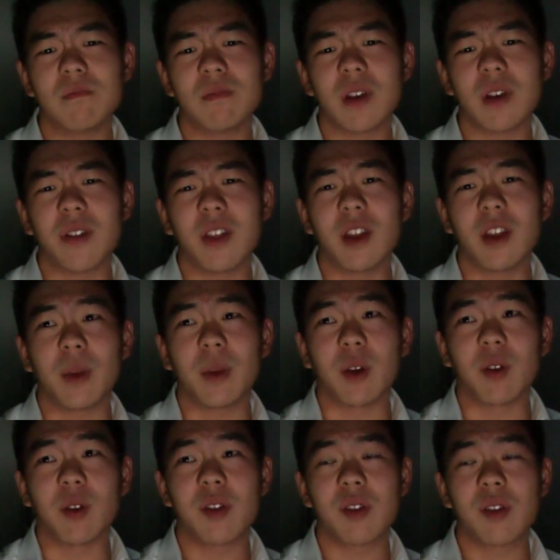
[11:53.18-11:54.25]
I think,
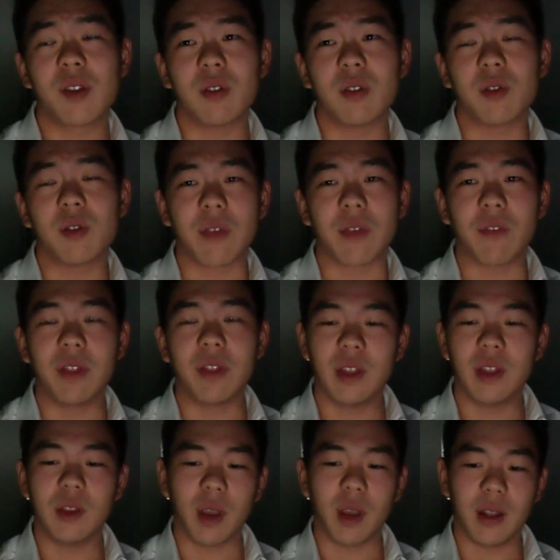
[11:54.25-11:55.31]
about
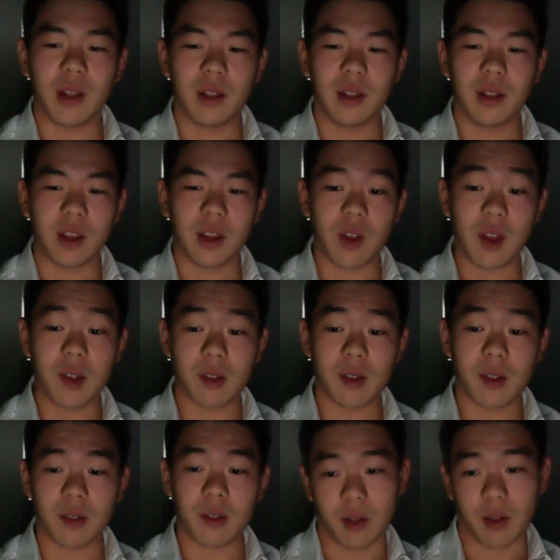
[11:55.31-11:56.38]
17 to 18
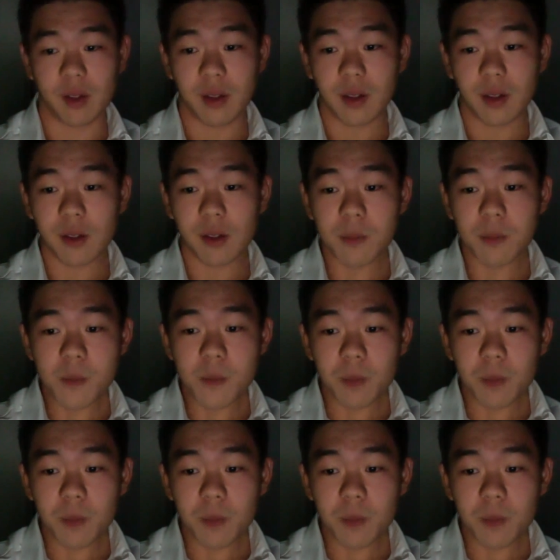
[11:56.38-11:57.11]
degrees Celsius.